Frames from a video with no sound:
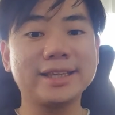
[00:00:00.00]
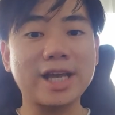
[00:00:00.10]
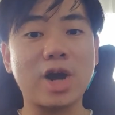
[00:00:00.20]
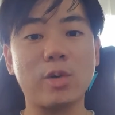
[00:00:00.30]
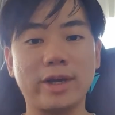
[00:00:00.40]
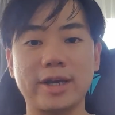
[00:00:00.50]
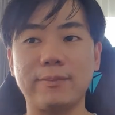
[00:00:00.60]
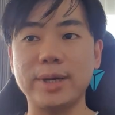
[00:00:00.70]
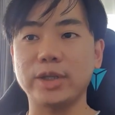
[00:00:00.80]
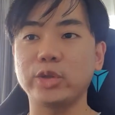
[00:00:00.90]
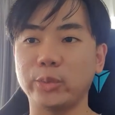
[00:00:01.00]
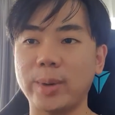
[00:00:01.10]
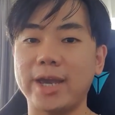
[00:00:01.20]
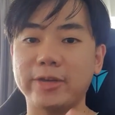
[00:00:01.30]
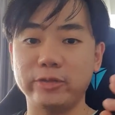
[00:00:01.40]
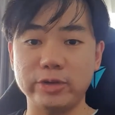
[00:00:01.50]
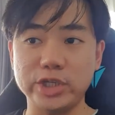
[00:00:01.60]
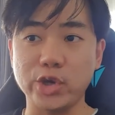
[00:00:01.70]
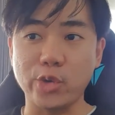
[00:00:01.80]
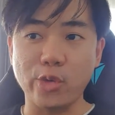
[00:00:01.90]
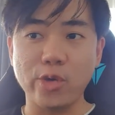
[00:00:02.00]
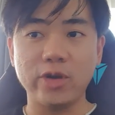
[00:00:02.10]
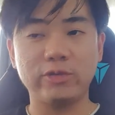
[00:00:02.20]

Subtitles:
Now, welcome back to my video.